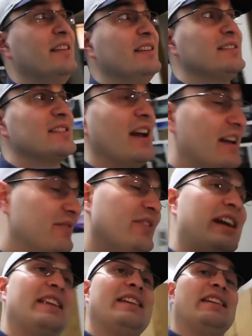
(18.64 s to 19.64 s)
it's kind of
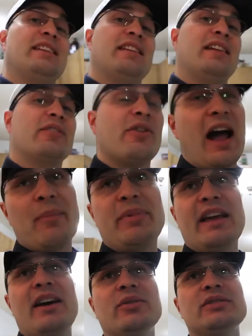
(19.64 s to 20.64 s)
rainy and crappy
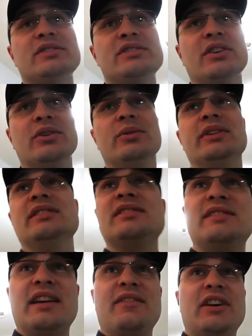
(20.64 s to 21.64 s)
out. So
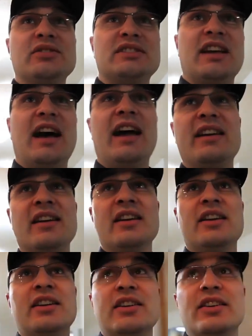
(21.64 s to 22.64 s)
instead of outside,
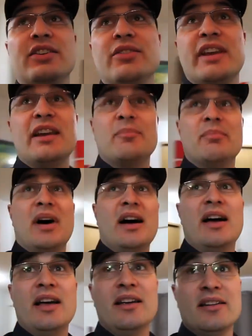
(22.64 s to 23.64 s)
you get
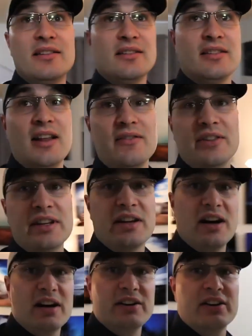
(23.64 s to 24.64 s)
my lovely
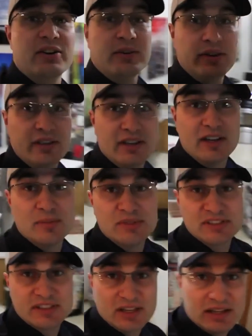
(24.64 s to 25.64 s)
condo and I'm
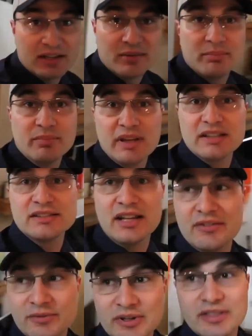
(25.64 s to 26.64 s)
just going to make
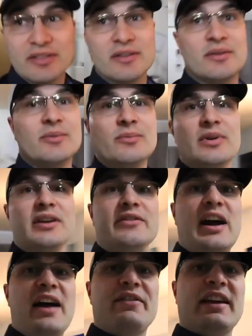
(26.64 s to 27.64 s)
stuff with whatever
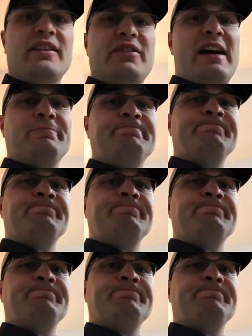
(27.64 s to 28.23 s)
I have kicking around.